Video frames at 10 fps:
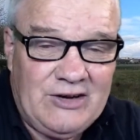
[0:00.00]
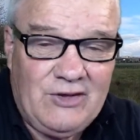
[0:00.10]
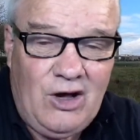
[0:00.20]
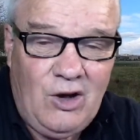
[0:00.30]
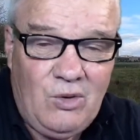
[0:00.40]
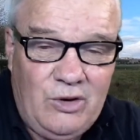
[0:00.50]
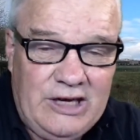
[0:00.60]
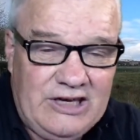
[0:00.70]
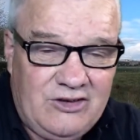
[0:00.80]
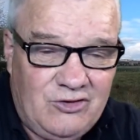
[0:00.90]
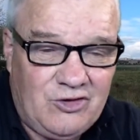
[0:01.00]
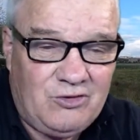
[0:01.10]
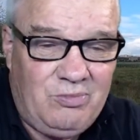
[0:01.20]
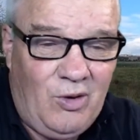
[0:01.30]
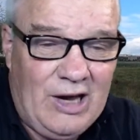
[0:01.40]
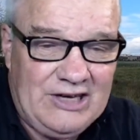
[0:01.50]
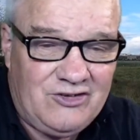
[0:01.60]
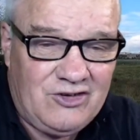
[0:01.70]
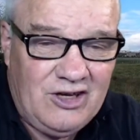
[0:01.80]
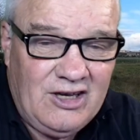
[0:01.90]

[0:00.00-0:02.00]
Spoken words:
of the whole week, despite